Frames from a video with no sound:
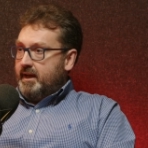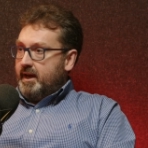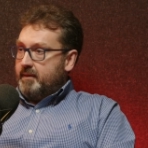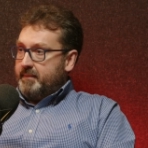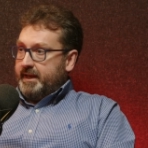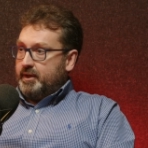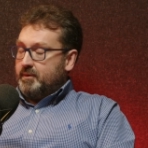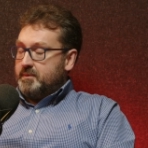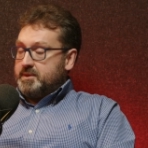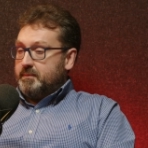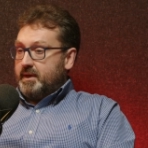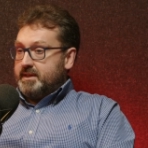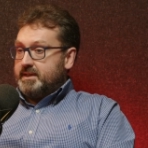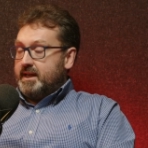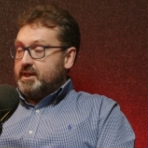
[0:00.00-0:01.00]
make
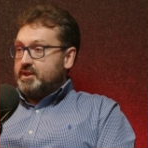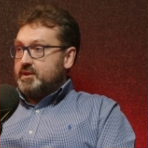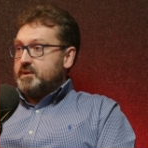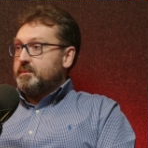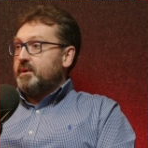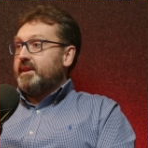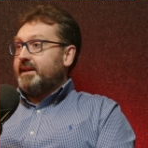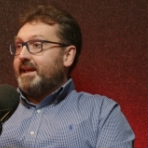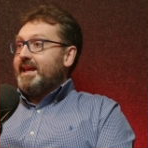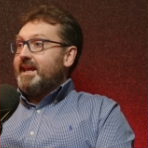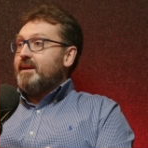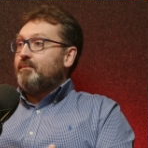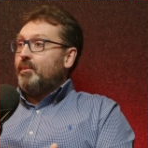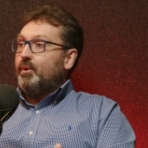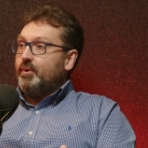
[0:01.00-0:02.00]
optimizations. But the
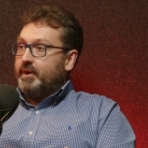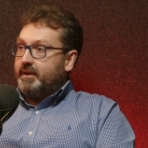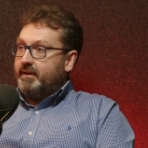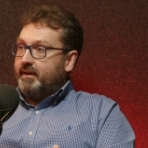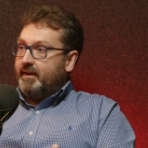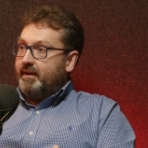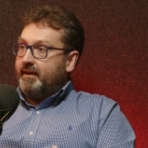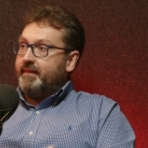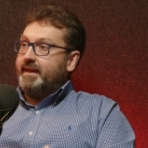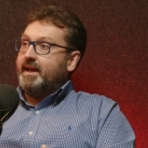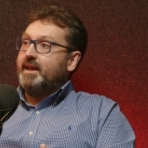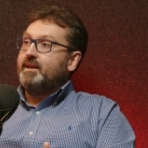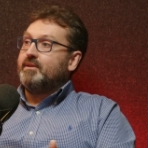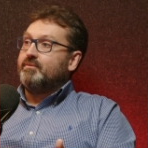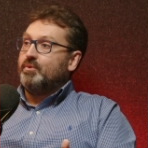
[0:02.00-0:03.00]
key point at the
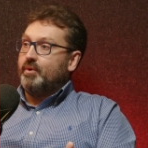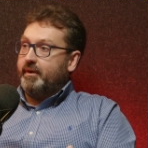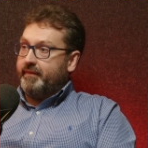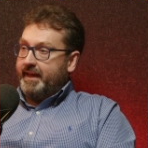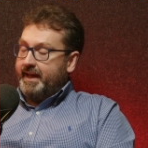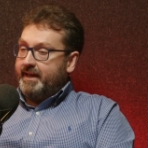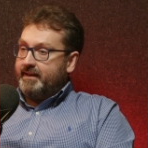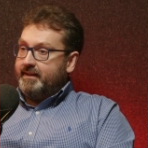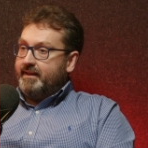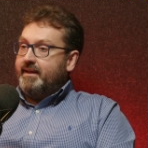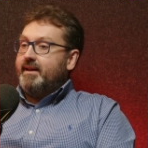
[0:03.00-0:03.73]
end of all of that